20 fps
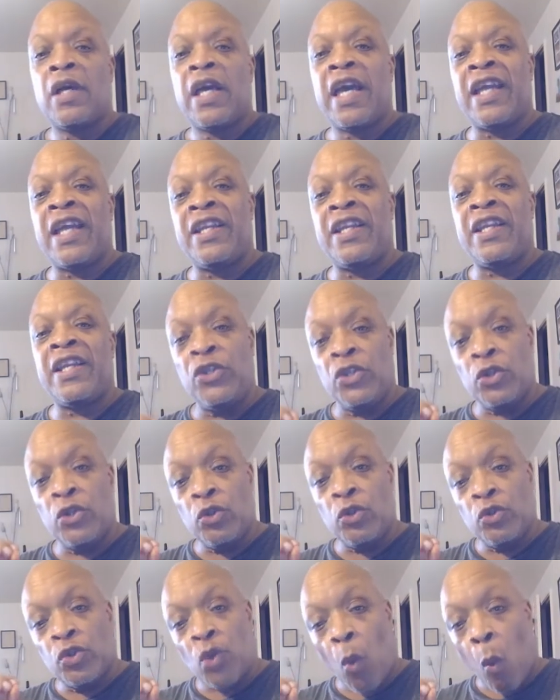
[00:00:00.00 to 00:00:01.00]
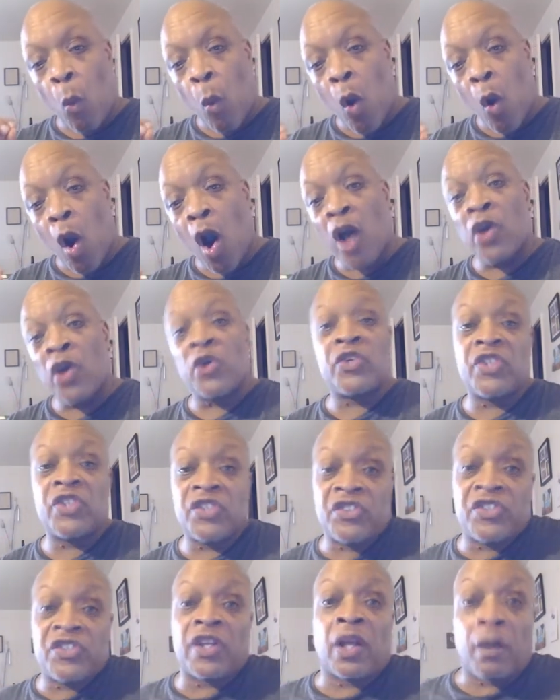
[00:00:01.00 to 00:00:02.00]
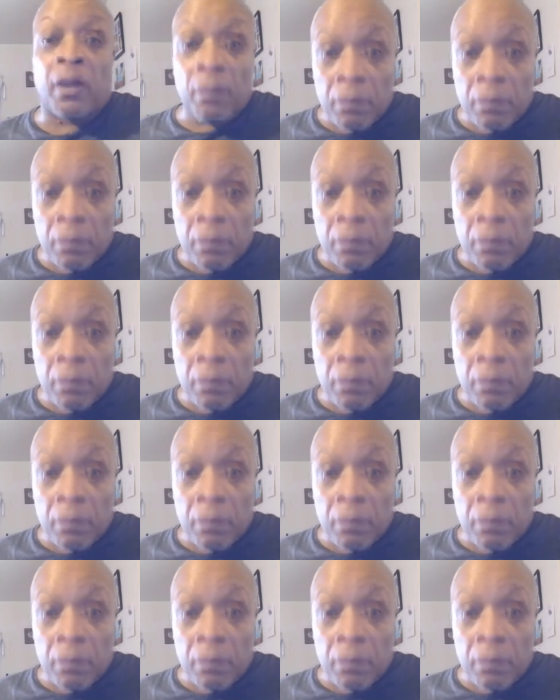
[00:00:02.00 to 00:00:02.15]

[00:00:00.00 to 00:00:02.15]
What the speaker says: and then use the water to seal them.